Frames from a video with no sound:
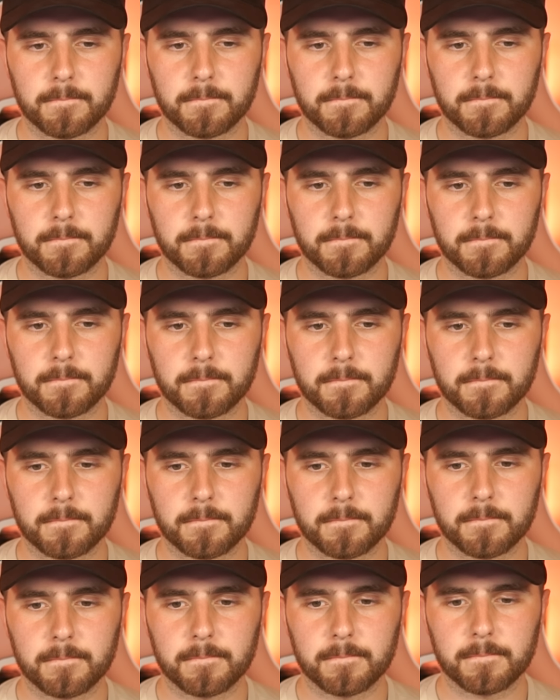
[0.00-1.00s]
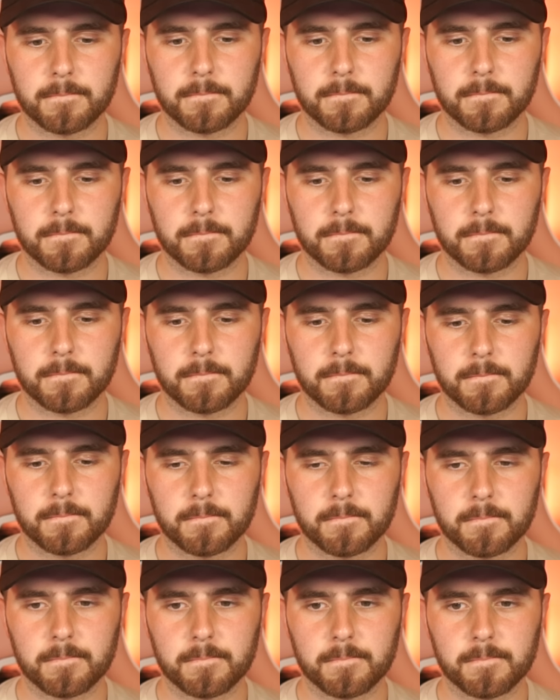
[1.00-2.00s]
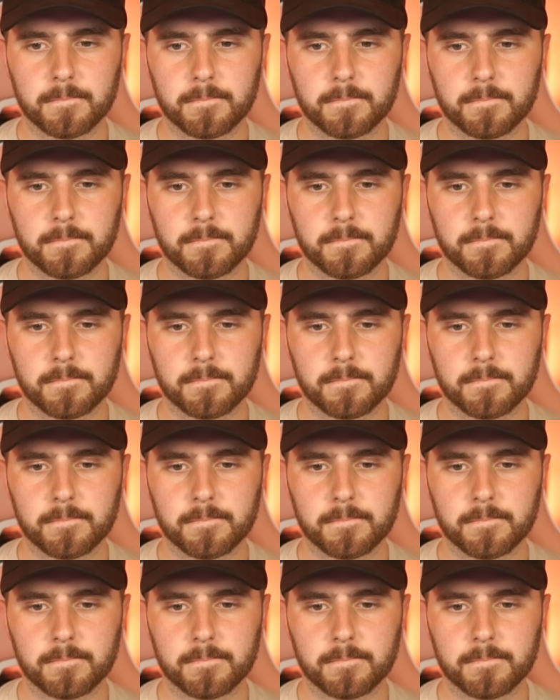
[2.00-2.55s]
The person shown says nothing.